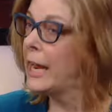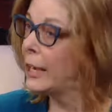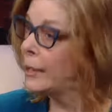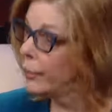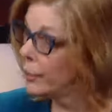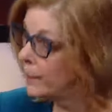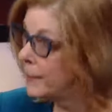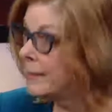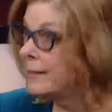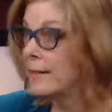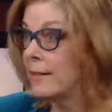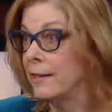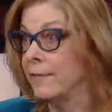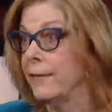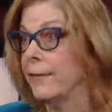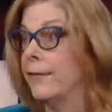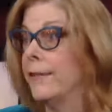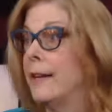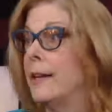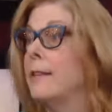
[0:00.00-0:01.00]
It could be
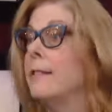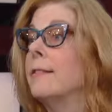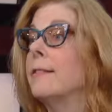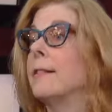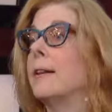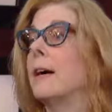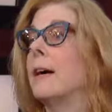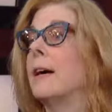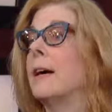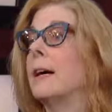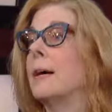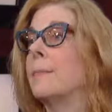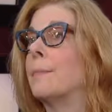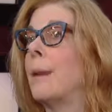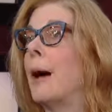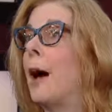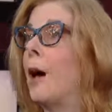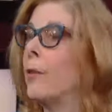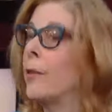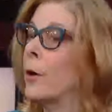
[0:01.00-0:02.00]
saving face,
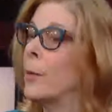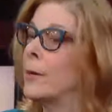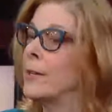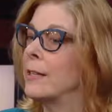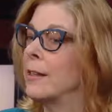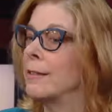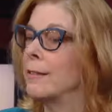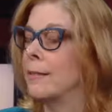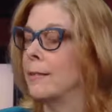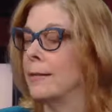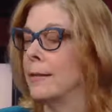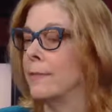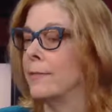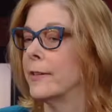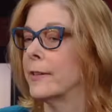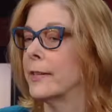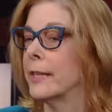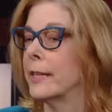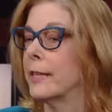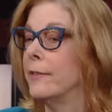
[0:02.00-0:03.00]
um, although it doesn't seem
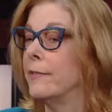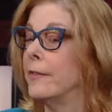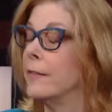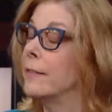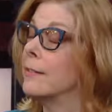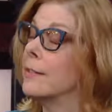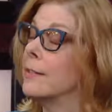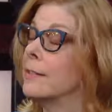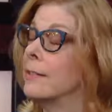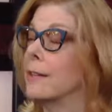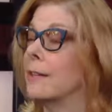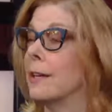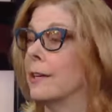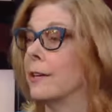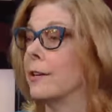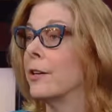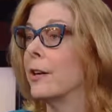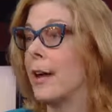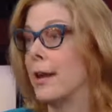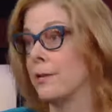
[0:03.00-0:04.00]
very convincing to the
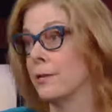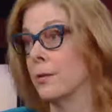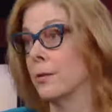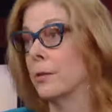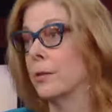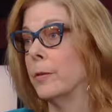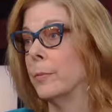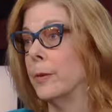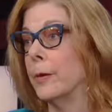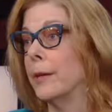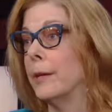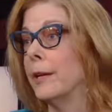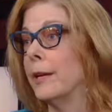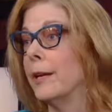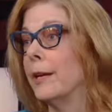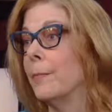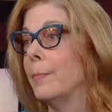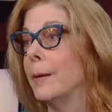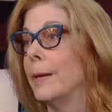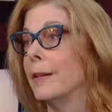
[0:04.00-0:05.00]
international
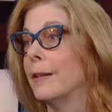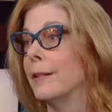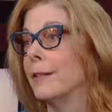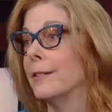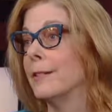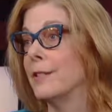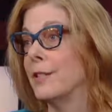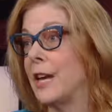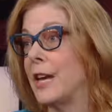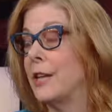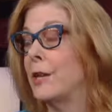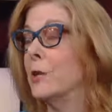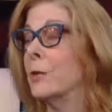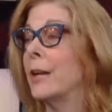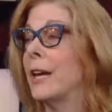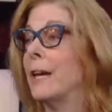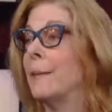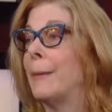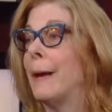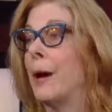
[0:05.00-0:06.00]
community because NATO
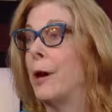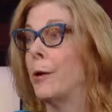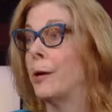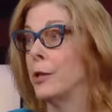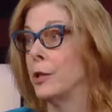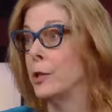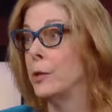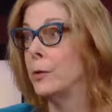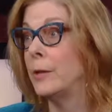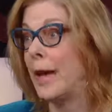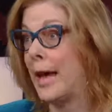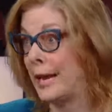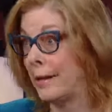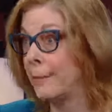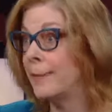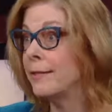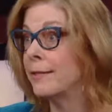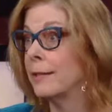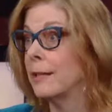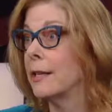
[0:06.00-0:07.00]
came out
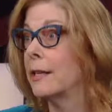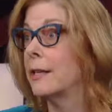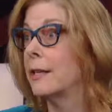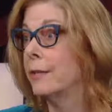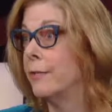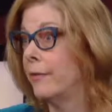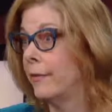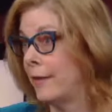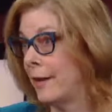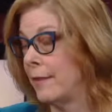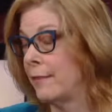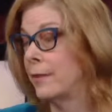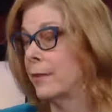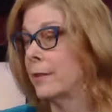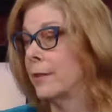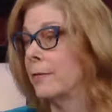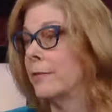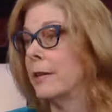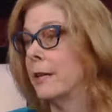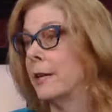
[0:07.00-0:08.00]
unanimously in
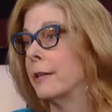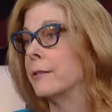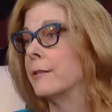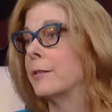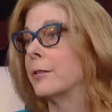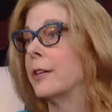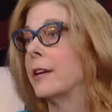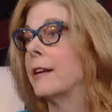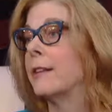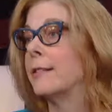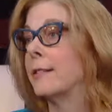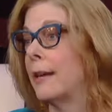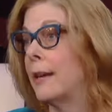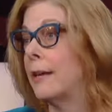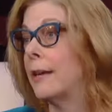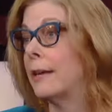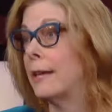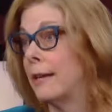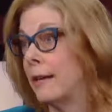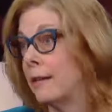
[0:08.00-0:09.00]
favor of the airstrikes
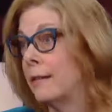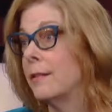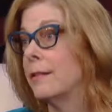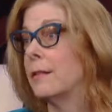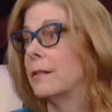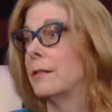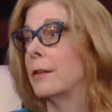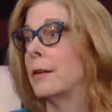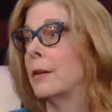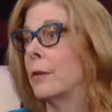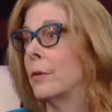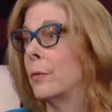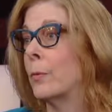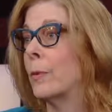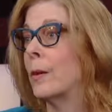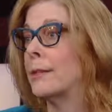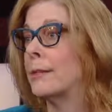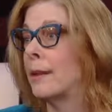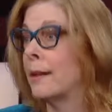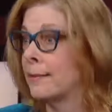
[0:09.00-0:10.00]
and against uh,
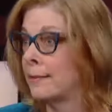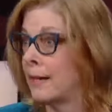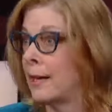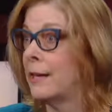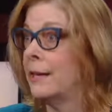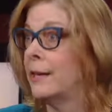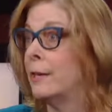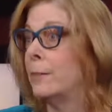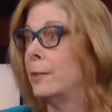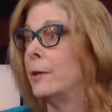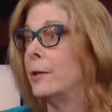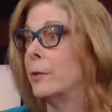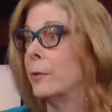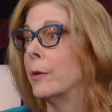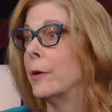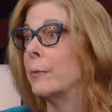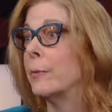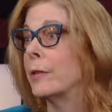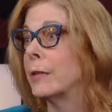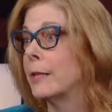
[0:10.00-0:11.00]
what Assad had been
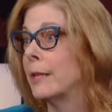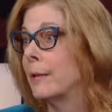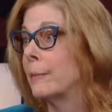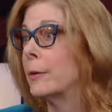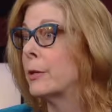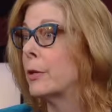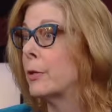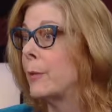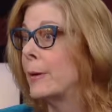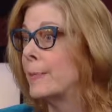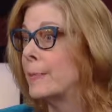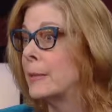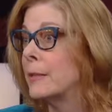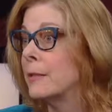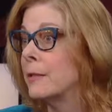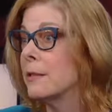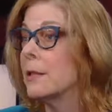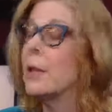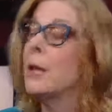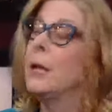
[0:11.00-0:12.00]
doing with the chemical
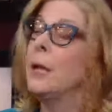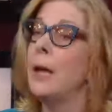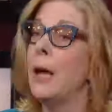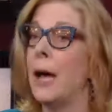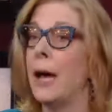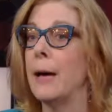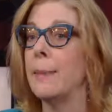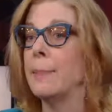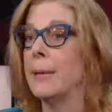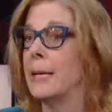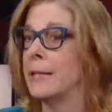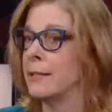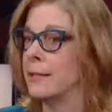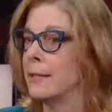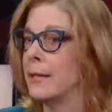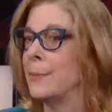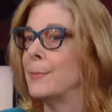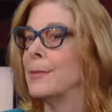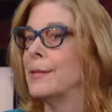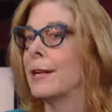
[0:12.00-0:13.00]
weapons. Um, it
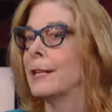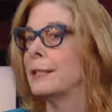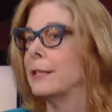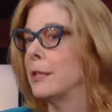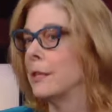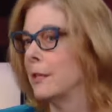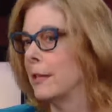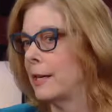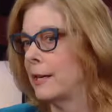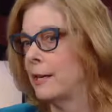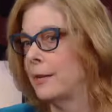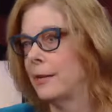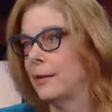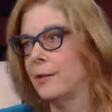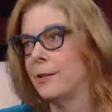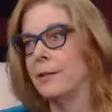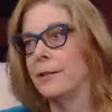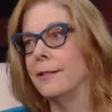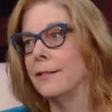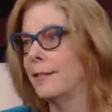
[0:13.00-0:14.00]
seems like the United
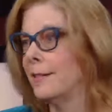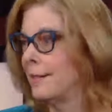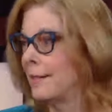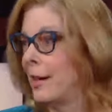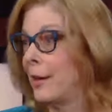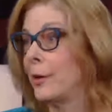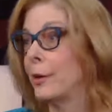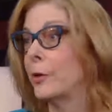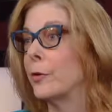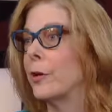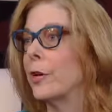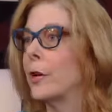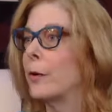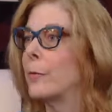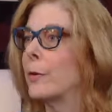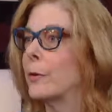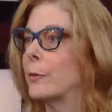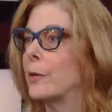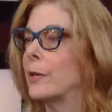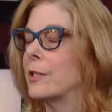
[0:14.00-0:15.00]
Nations is not
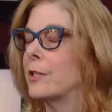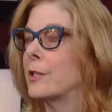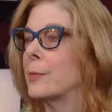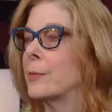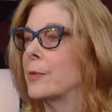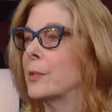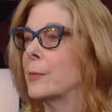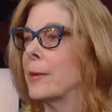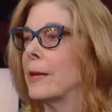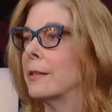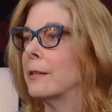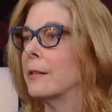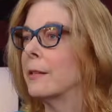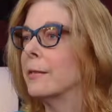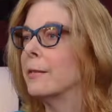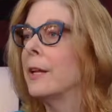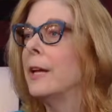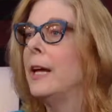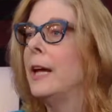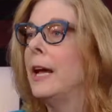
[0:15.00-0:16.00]
agreeing with Russia's perspective.